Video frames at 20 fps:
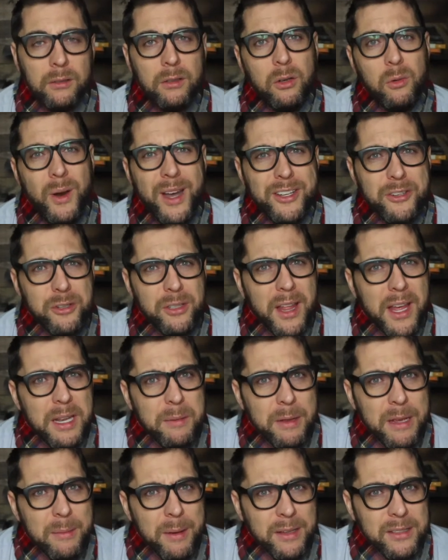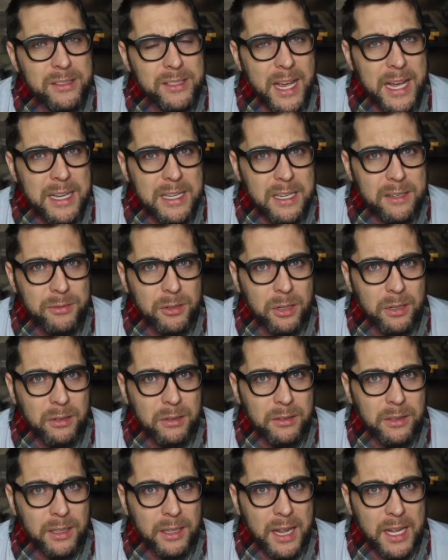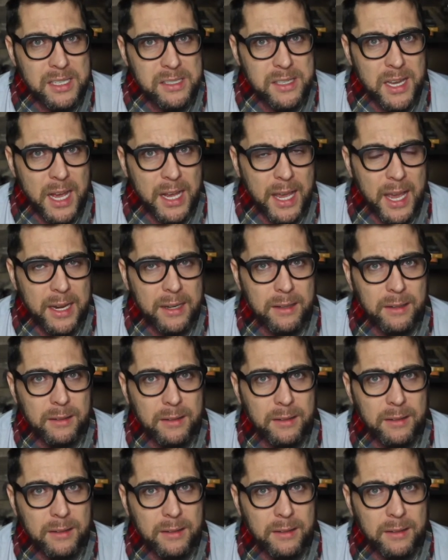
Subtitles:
Well, why'd you lie to me about Santa for the last decade?